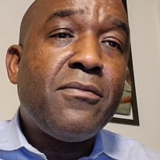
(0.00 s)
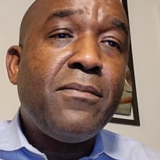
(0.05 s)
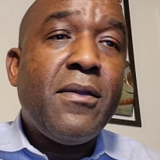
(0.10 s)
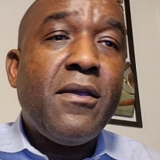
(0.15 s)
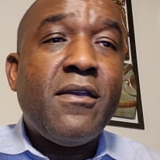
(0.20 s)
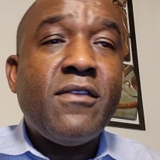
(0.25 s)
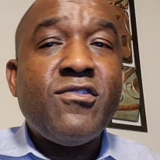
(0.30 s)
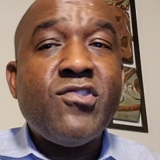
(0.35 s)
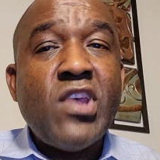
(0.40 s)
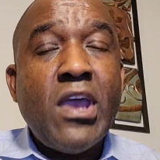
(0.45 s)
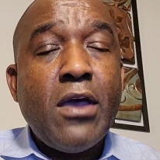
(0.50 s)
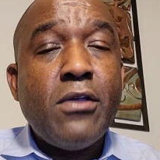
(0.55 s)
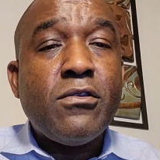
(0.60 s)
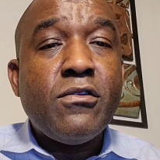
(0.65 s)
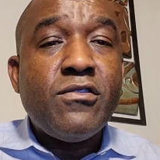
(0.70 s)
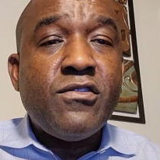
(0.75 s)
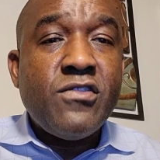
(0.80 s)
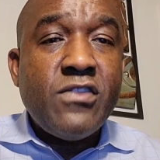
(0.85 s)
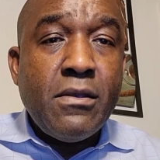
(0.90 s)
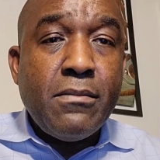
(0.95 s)
parent, child,
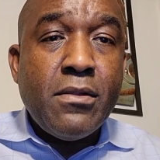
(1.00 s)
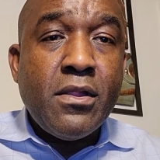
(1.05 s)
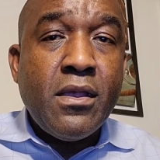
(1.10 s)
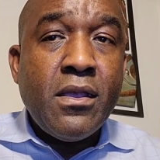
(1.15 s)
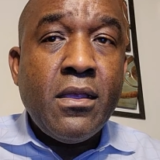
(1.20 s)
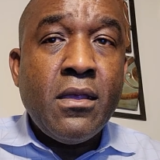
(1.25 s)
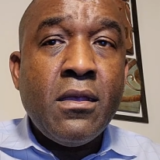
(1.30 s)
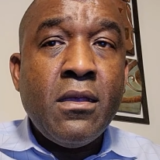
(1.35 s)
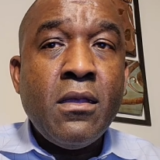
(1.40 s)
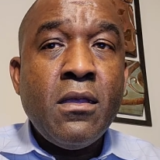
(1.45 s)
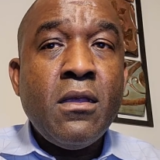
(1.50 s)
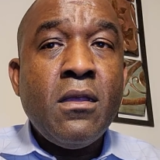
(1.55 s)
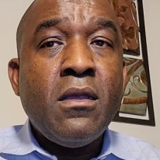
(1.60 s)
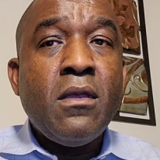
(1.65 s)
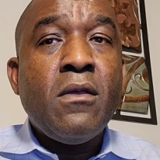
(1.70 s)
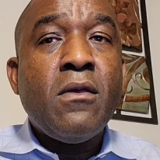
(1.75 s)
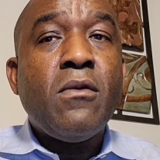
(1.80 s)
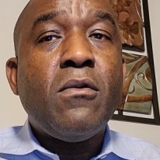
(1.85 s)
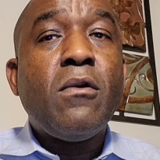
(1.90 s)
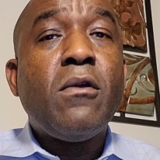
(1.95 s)
or sibling,
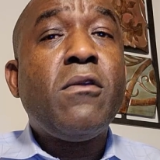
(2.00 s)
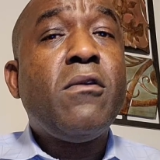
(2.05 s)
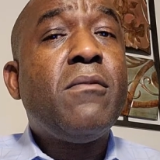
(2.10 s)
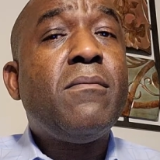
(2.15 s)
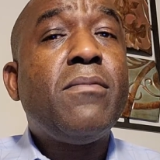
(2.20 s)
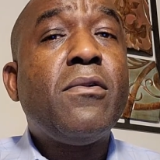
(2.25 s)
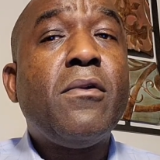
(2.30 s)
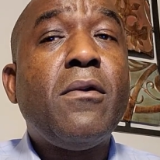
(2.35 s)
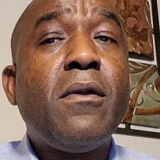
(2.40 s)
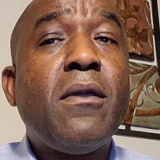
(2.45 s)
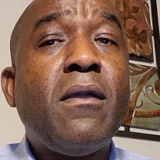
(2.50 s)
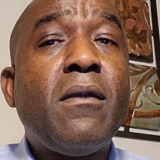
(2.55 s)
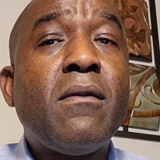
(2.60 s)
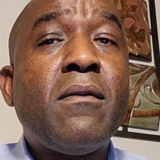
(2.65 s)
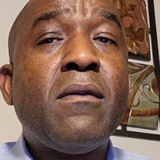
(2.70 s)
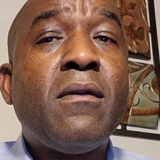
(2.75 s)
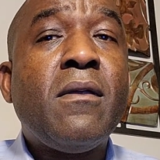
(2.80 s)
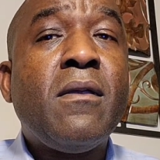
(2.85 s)
or your employer.